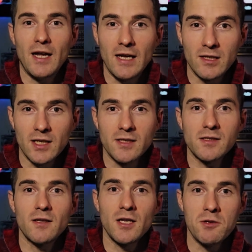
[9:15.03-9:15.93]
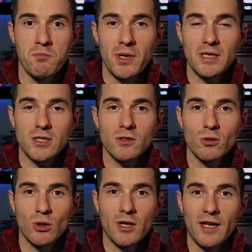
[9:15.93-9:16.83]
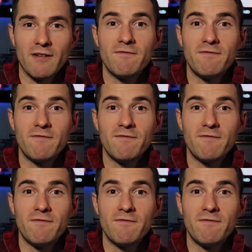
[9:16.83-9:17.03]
Aliens and The Abyss look like